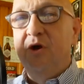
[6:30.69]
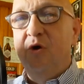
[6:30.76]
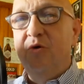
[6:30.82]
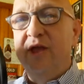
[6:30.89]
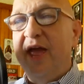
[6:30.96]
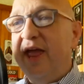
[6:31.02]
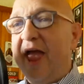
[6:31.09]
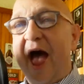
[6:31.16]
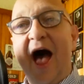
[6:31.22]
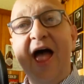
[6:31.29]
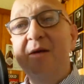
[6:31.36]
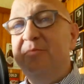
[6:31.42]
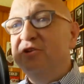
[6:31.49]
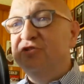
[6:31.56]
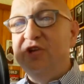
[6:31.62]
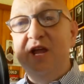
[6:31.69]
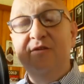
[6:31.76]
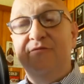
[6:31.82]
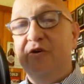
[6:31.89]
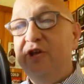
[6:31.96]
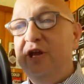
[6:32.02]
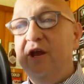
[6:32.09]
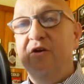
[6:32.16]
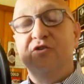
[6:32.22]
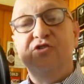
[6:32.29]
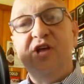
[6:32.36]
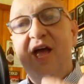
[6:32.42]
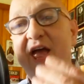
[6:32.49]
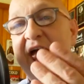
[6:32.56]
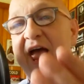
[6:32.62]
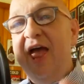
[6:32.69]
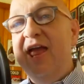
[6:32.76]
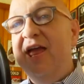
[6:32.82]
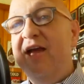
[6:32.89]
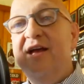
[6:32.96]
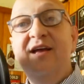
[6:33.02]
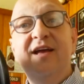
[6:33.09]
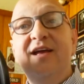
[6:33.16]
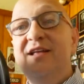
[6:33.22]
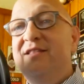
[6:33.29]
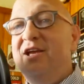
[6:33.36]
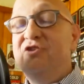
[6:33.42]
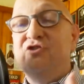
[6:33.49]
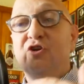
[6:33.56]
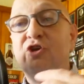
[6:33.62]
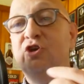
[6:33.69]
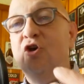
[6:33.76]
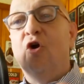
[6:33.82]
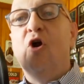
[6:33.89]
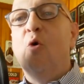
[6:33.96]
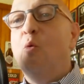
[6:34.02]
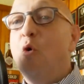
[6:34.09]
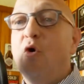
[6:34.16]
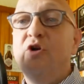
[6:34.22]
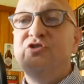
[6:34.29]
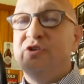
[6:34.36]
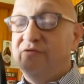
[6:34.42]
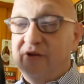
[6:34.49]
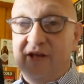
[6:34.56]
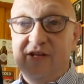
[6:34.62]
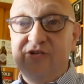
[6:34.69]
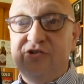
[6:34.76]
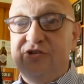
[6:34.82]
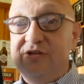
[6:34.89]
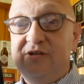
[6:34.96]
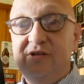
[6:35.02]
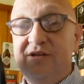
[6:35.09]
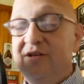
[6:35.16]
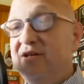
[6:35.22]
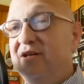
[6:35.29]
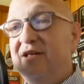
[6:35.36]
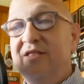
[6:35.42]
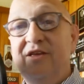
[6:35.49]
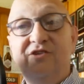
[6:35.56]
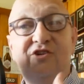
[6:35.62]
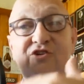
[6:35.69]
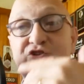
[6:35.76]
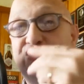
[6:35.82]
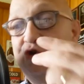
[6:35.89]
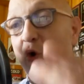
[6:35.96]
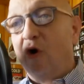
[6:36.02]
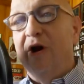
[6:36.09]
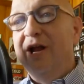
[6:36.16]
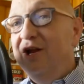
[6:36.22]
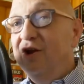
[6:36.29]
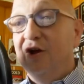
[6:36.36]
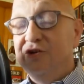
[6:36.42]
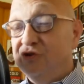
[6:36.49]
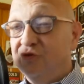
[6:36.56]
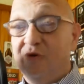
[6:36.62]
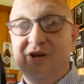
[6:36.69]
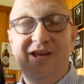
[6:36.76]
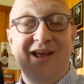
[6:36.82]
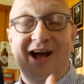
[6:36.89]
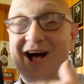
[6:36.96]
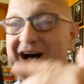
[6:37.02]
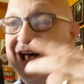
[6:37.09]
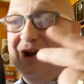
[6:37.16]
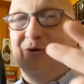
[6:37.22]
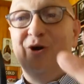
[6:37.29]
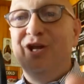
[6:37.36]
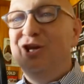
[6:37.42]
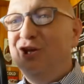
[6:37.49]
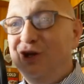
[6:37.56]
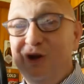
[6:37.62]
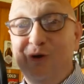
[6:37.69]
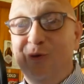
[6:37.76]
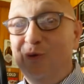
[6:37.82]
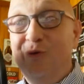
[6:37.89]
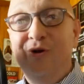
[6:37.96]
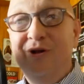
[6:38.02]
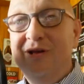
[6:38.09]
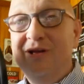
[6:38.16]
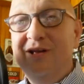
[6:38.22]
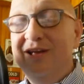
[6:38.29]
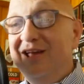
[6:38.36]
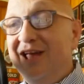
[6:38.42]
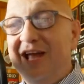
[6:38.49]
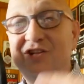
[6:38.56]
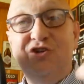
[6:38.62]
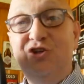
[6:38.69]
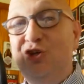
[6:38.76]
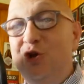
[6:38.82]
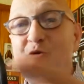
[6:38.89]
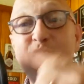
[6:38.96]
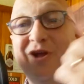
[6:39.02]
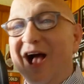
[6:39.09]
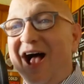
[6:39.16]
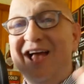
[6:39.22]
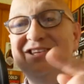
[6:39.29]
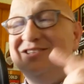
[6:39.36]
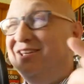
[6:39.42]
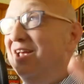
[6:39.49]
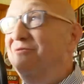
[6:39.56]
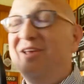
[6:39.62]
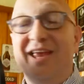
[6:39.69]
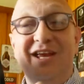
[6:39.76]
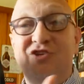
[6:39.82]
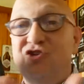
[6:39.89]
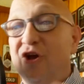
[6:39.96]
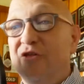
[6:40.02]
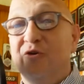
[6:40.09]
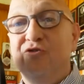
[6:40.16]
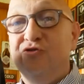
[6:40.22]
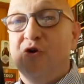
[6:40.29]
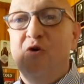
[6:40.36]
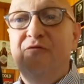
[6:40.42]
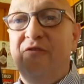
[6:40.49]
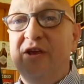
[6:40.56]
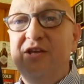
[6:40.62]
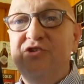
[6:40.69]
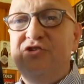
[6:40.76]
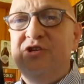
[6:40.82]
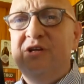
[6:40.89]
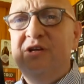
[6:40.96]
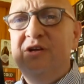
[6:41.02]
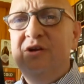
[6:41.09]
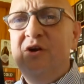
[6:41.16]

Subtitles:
Okay, I have been saying for years, hey, these are your awards events. This is your industry honoring you. It's you guys giving each other trophies.